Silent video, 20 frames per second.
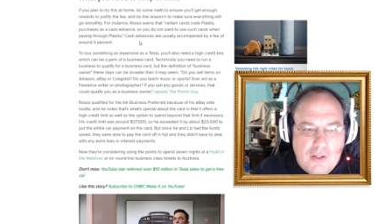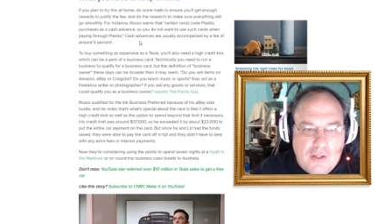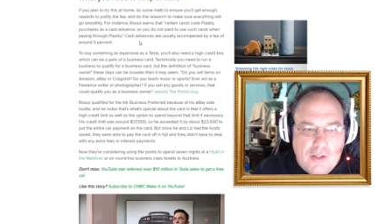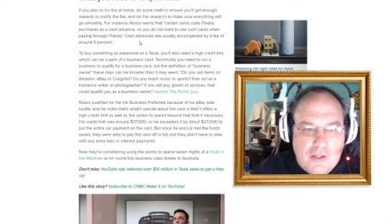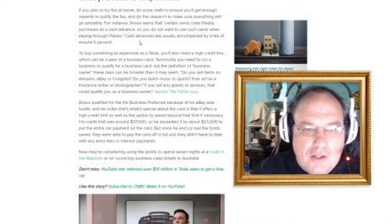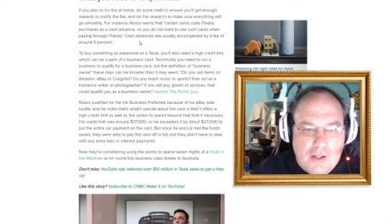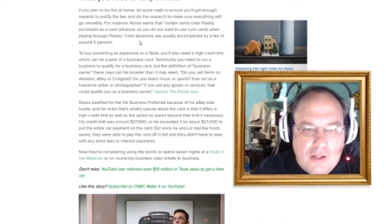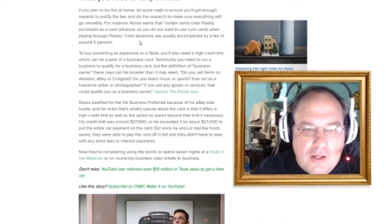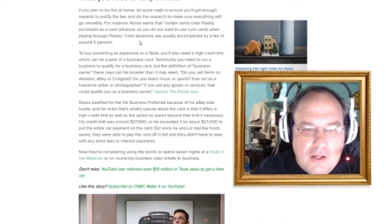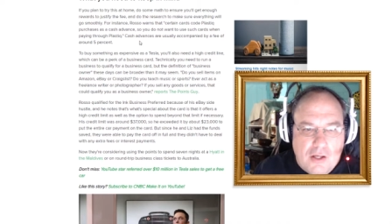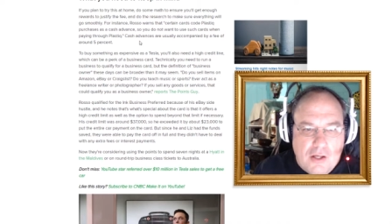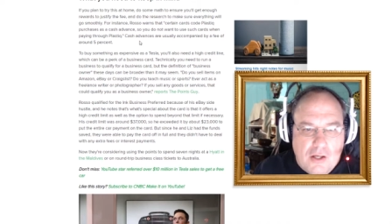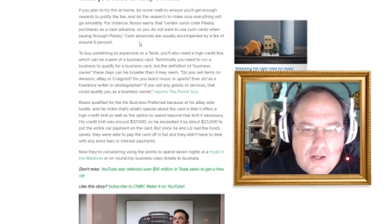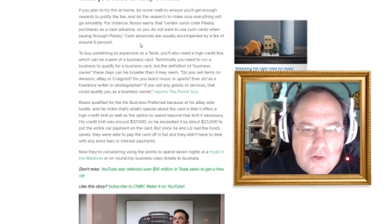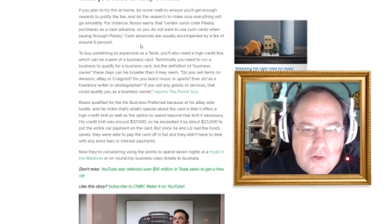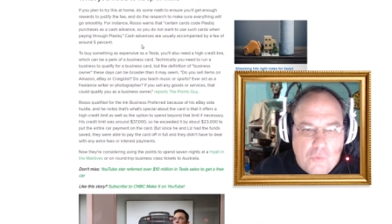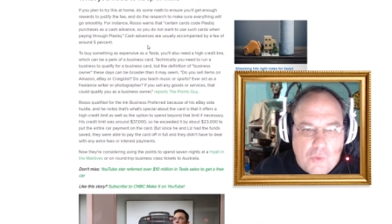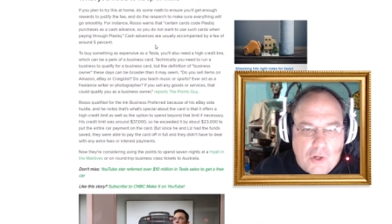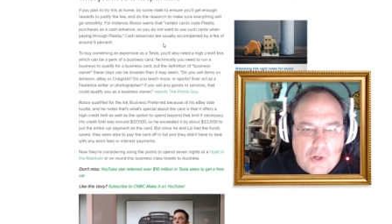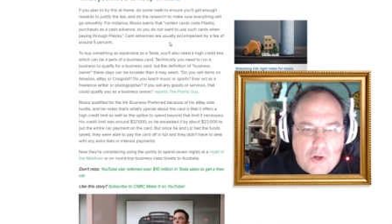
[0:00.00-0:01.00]
Uh,
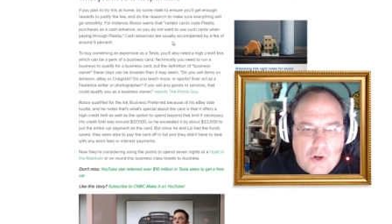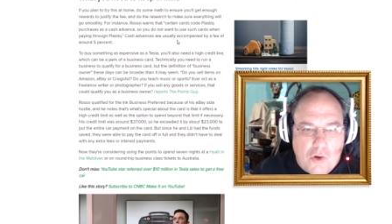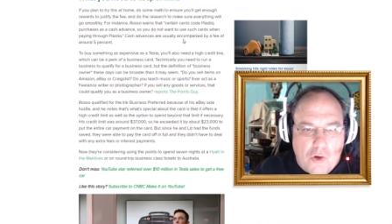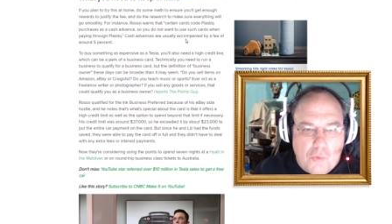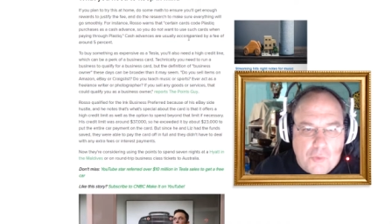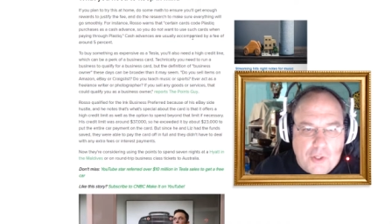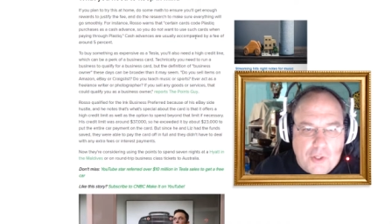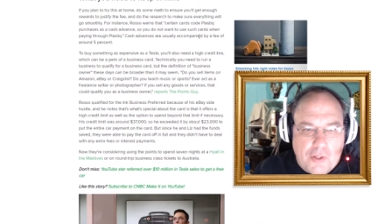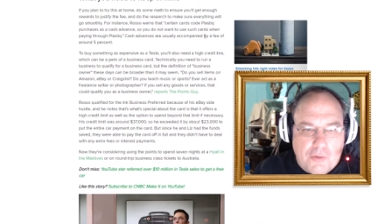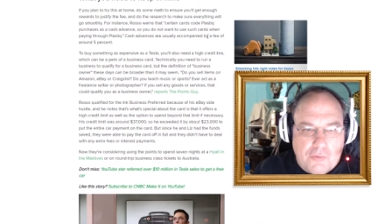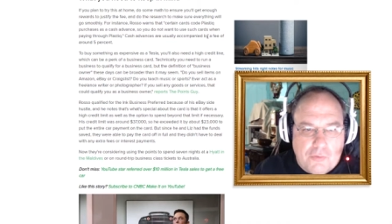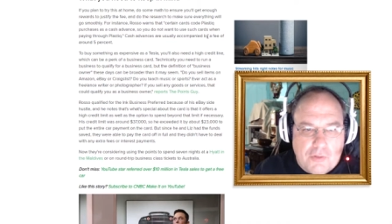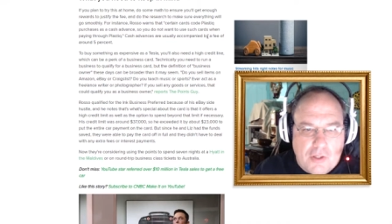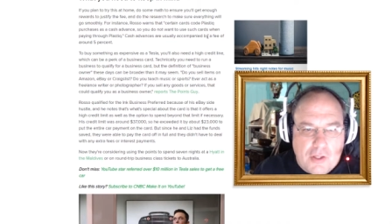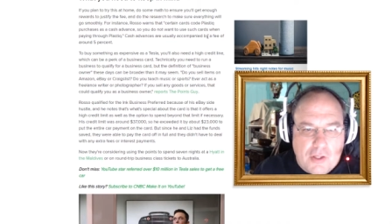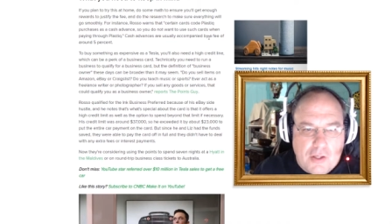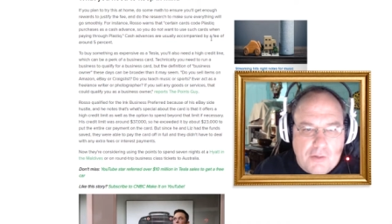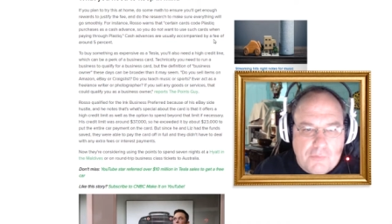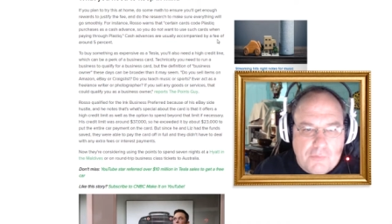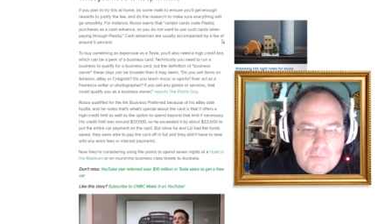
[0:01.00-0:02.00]
where are we?
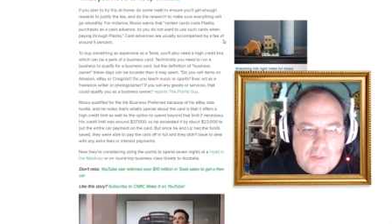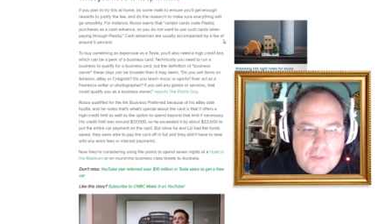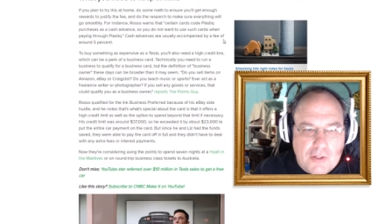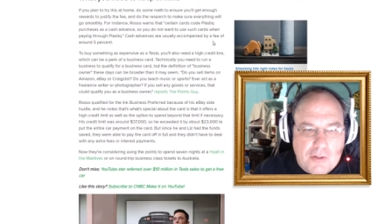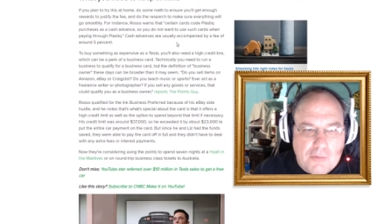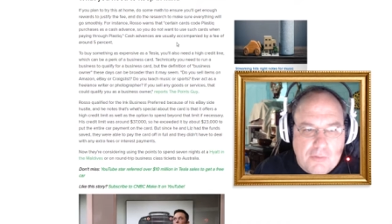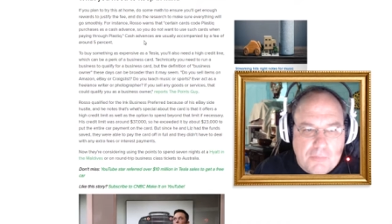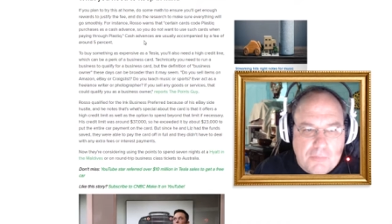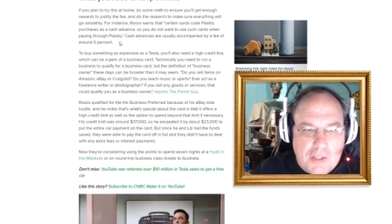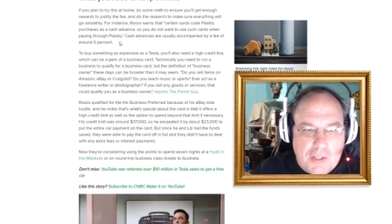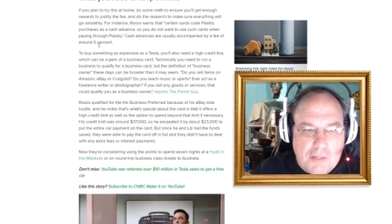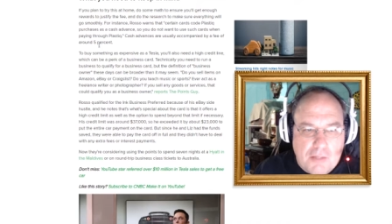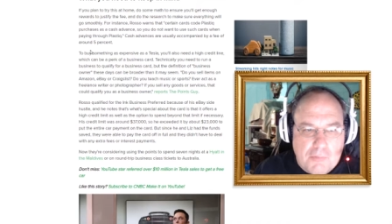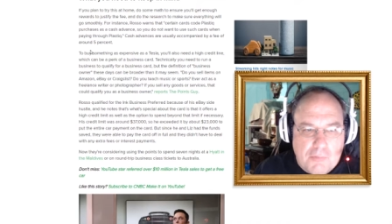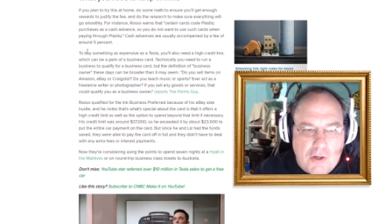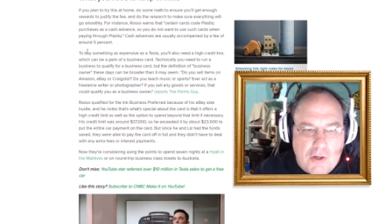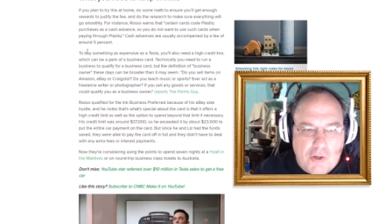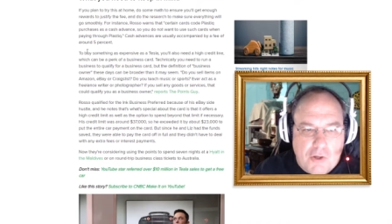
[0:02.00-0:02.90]
Um, uh, blah, blah.